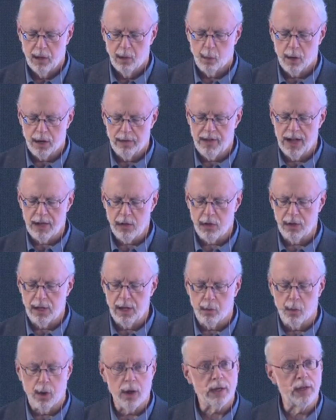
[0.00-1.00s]
What
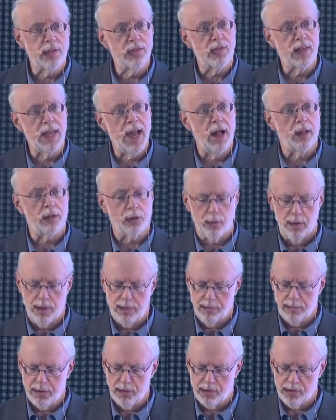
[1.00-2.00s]
eventually worked is the
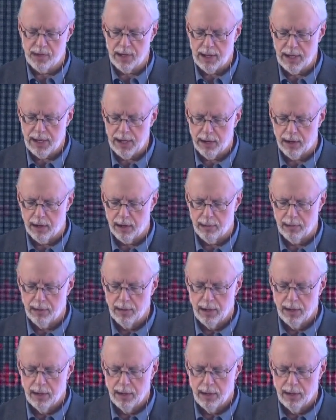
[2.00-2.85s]
algorithm you see here.